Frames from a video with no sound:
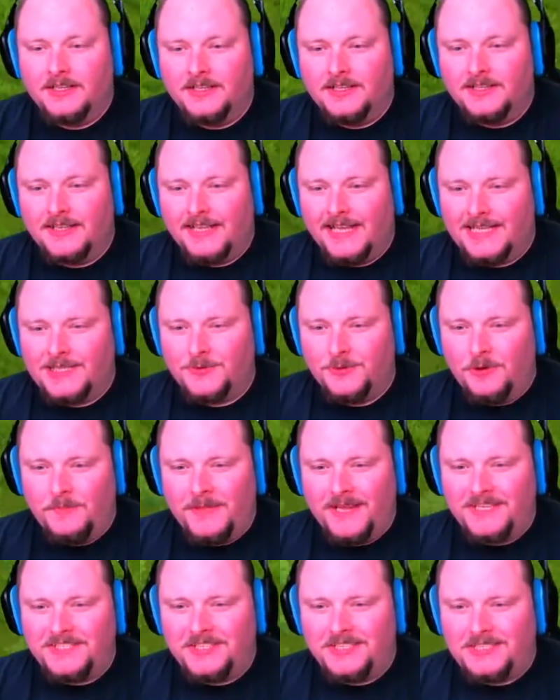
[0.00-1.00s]
That's what
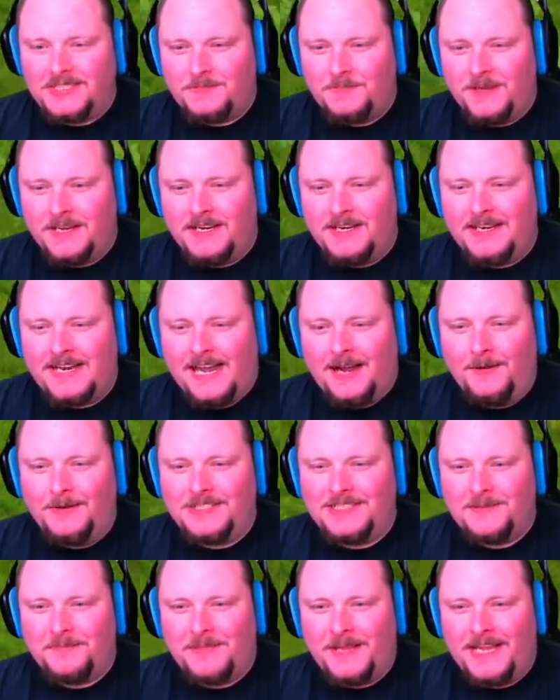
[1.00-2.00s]
makes it spin. Now it's
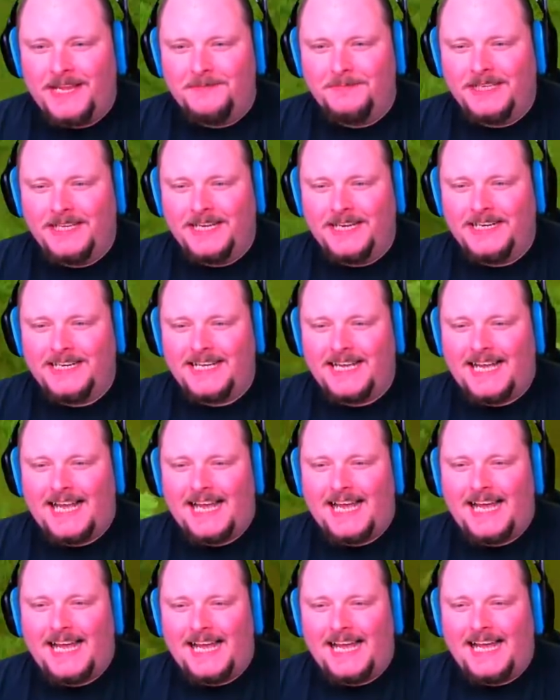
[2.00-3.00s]
a Beyblade.
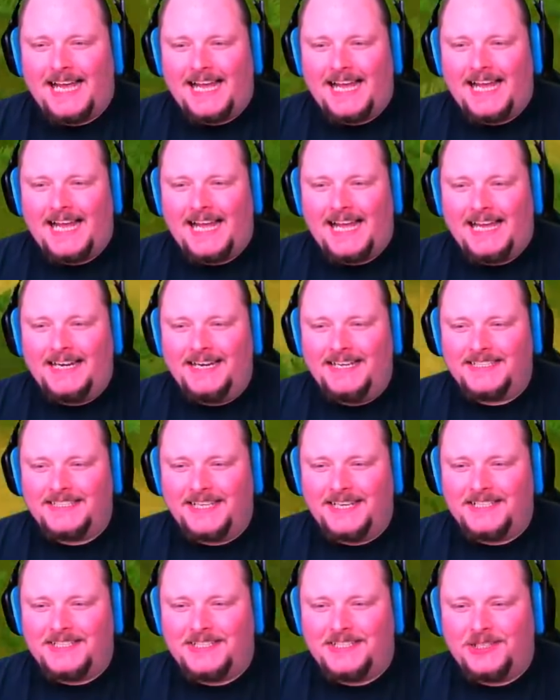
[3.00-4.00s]
Ah, this thing
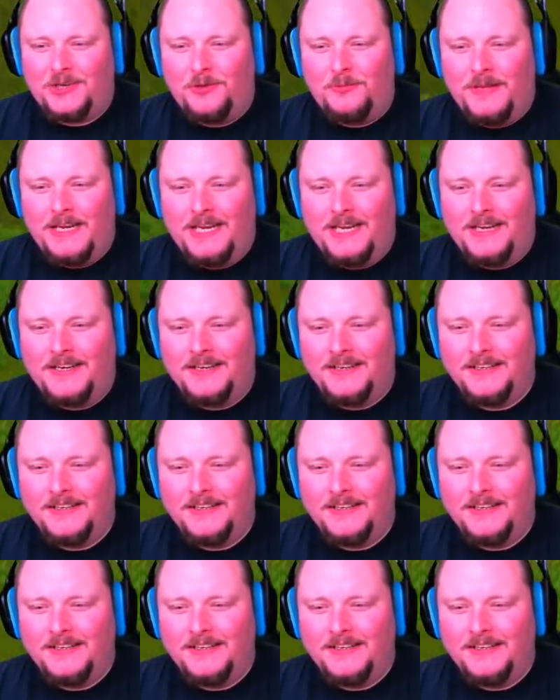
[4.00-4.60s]
is so mean.